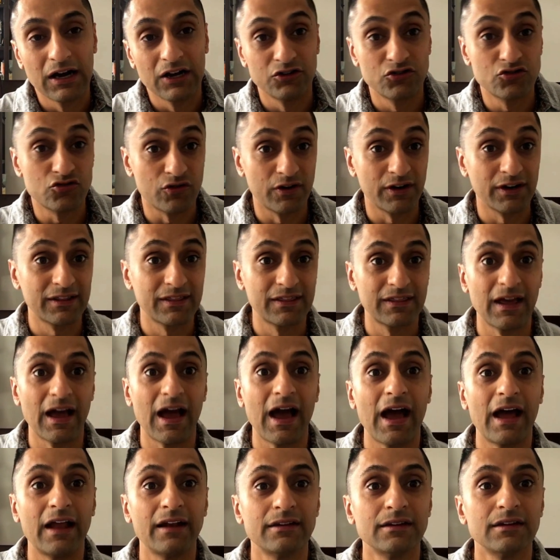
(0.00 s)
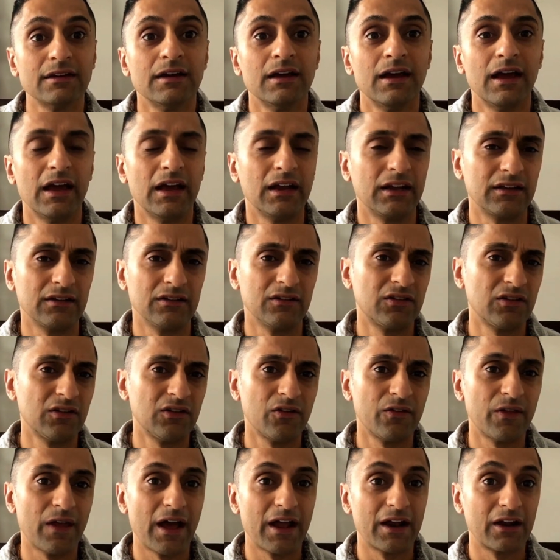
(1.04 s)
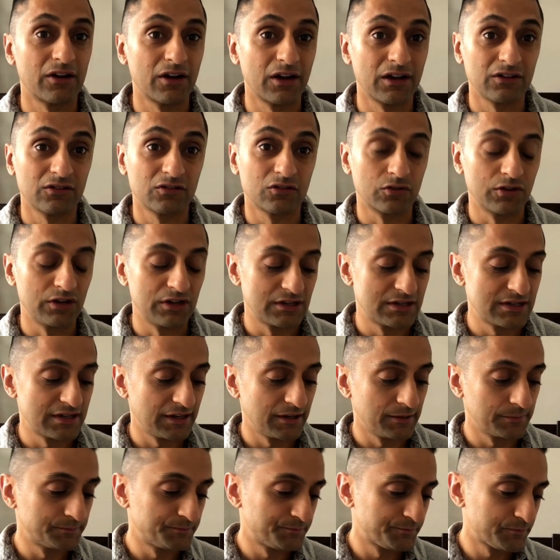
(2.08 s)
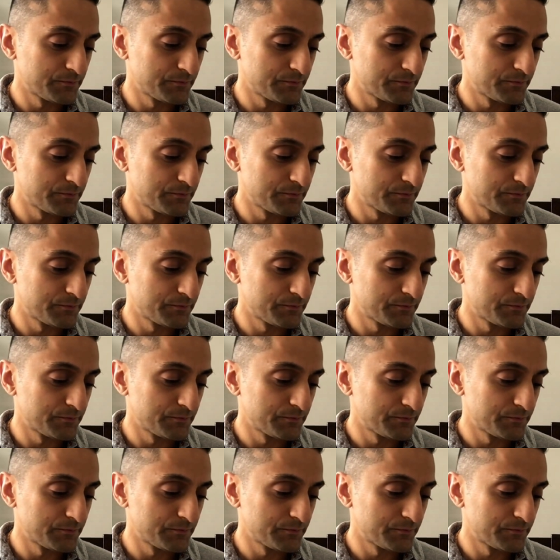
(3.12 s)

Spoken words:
drink that and consider that an ice green tea.